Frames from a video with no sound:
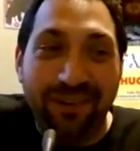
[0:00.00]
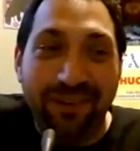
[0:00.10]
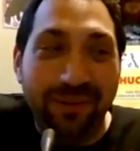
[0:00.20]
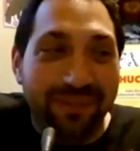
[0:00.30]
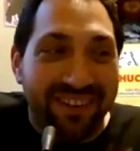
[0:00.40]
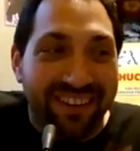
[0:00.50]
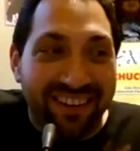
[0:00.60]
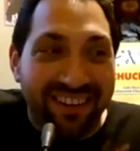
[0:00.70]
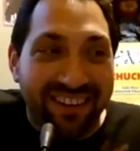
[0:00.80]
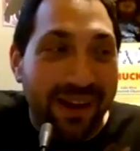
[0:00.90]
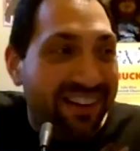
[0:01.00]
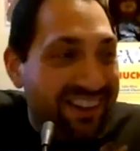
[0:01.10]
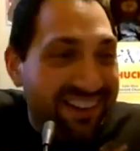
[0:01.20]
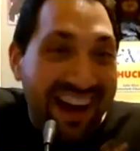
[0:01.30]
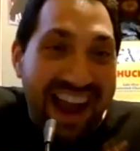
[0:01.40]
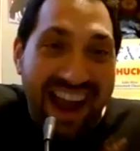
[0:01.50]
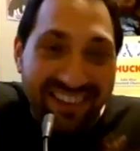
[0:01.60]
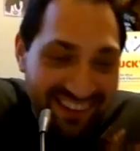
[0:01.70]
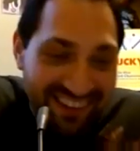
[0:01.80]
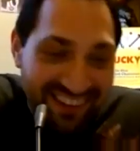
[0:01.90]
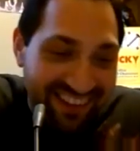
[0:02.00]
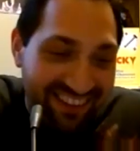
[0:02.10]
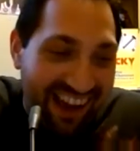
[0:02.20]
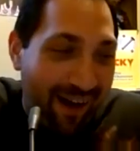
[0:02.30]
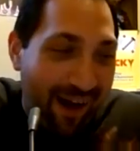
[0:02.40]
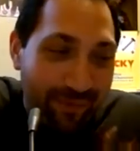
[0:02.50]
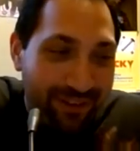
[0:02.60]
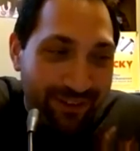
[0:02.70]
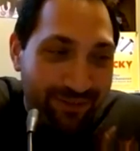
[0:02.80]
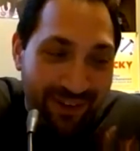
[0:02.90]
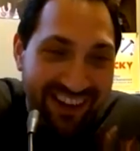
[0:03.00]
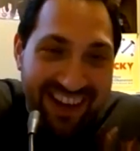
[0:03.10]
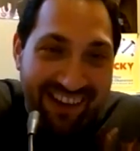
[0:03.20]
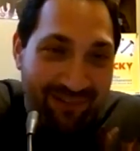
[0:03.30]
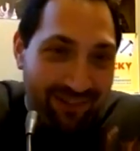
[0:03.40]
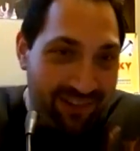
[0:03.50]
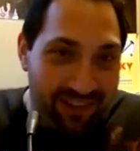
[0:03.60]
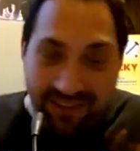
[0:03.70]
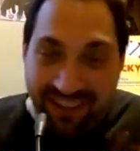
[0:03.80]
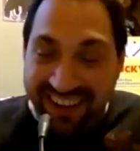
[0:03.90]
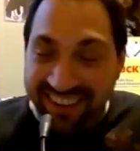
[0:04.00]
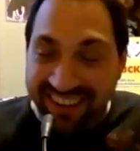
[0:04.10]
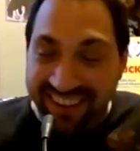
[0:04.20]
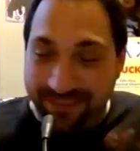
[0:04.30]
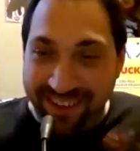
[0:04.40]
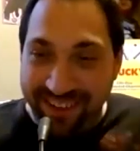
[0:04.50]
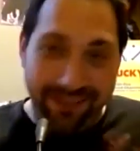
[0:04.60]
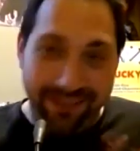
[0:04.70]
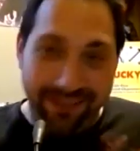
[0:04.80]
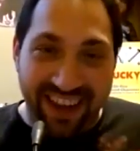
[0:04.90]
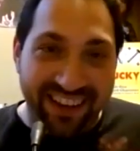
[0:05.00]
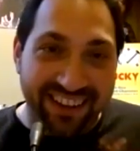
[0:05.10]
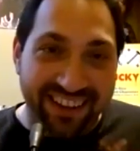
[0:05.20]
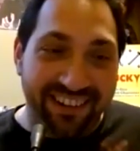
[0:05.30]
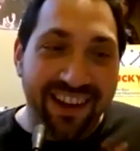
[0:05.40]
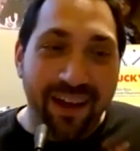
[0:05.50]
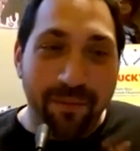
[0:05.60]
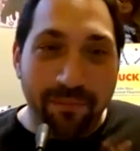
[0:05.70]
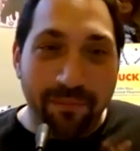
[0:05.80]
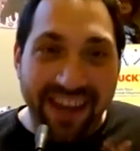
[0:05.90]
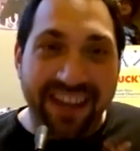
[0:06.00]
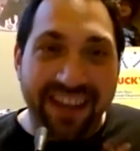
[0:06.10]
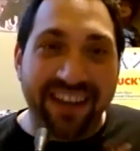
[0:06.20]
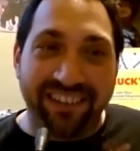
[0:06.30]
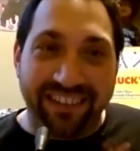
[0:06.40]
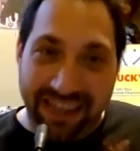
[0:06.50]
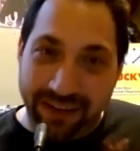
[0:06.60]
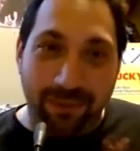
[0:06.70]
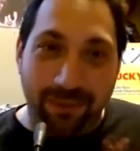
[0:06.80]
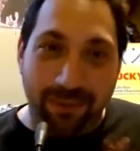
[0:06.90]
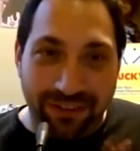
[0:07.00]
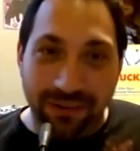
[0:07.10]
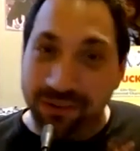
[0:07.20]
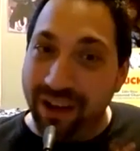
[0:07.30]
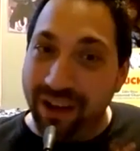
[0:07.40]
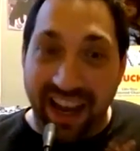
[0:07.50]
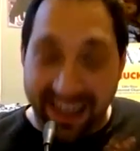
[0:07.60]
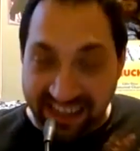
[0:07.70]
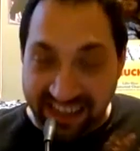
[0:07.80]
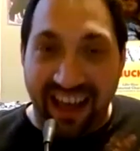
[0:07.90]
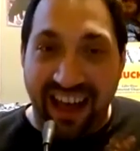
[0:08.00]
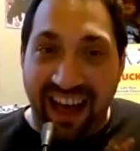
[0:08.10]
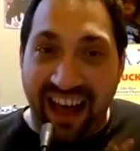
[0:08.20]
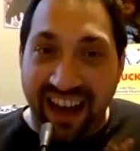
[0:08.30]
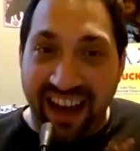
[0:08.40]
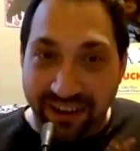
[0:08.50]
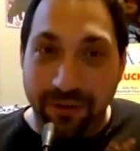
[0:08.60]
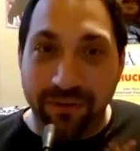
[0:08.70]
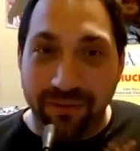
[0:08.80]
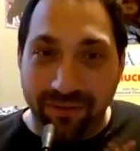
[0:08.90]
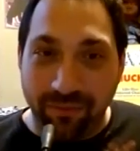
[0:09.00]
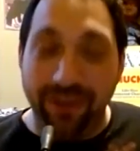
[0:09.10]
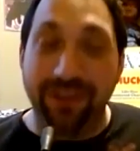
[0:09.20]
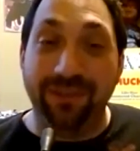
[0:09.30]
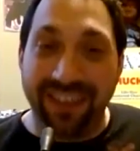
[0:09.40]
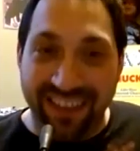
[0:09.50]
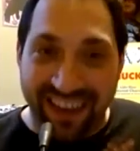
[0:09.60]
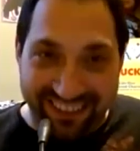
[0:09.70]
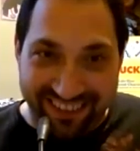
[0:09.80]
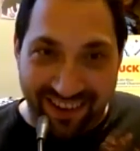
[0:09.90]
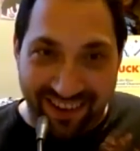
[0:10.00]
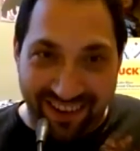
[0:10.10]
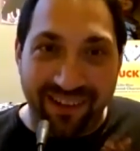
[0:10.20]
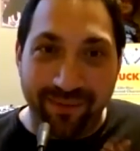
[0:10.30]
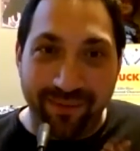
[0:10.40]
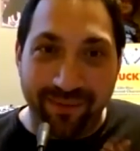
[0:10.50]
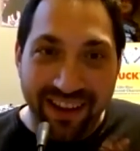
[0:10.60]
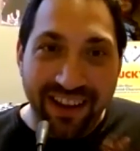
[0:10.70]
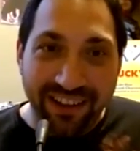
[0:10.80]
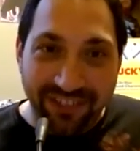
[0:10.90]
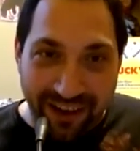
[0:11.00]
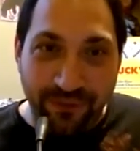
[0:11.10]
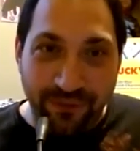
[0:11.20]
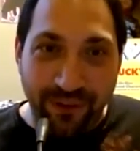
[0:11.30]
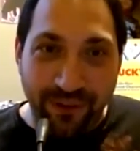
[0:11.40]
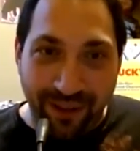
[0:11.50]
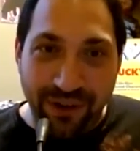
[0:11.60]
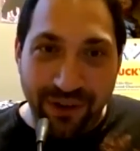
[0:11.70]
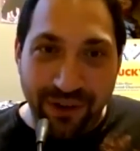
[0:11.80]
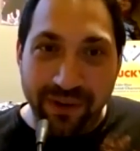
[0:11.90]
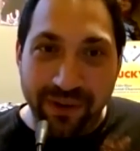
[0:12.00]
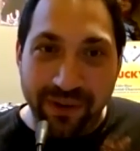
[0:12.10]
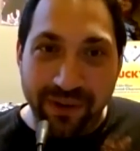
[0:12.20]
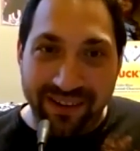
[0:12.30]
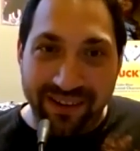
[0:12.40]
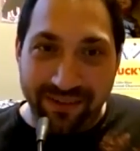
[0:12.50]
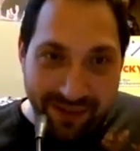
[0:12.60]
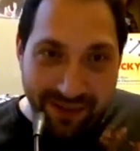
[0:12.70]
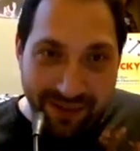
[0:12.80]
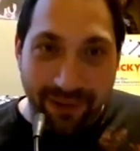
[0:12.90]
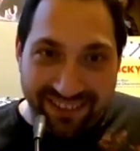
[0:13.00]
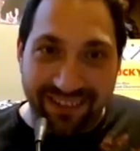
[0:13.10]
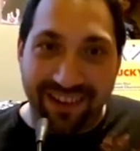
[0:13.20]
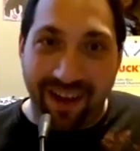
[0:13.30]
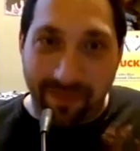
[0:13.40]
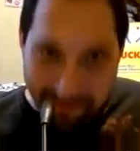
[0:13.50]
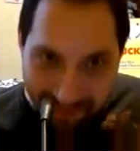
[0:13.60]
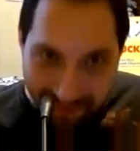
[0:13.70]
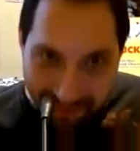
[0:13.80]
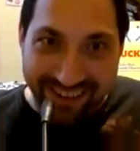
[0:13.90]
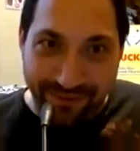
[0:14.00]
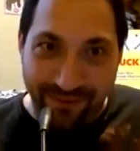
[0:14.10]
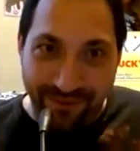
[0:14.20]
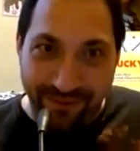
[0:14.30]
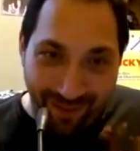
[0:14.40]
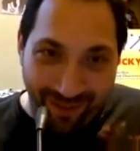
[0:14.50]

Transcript: Did you hear that they're actually like I was just reading that online. It's funny you said that they're making a sequel to I Know What You Did Last Summer with Jennifer Love Hewitt and Freddie Prinze are coming back for the